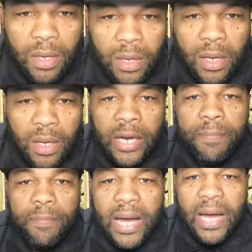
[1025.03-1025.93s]

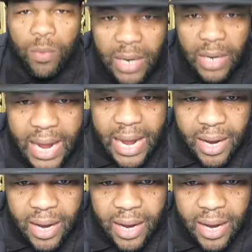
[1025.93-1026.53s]
Anybody want to add a